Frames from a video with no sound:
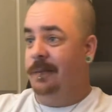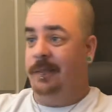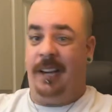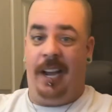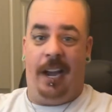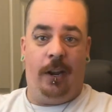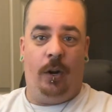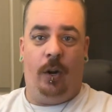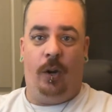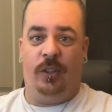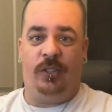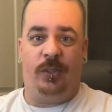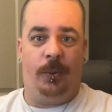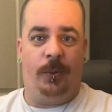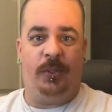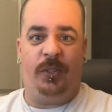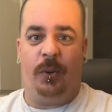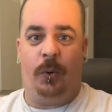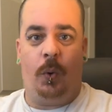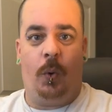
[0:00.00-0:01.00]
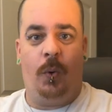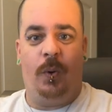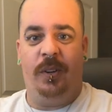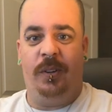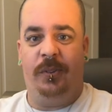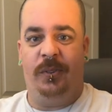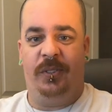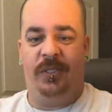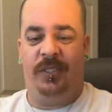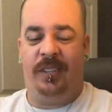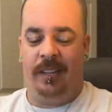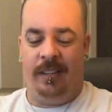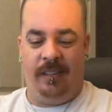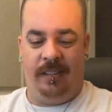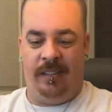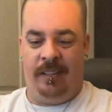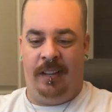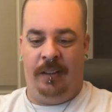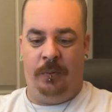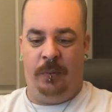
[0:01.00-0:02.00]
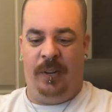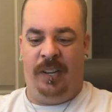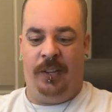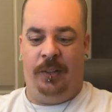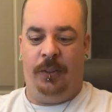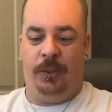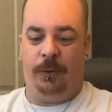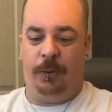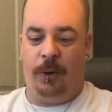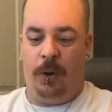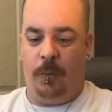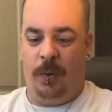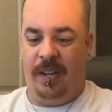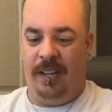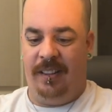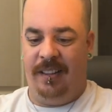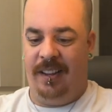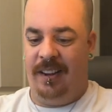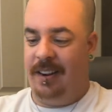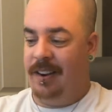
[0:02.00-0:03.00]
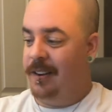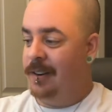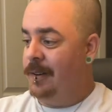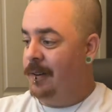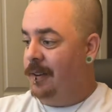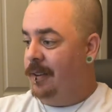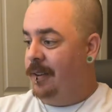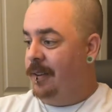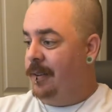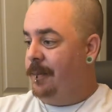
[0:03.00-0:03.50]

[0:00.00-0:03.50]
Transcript: Got all sorts of coils that we can throw in there.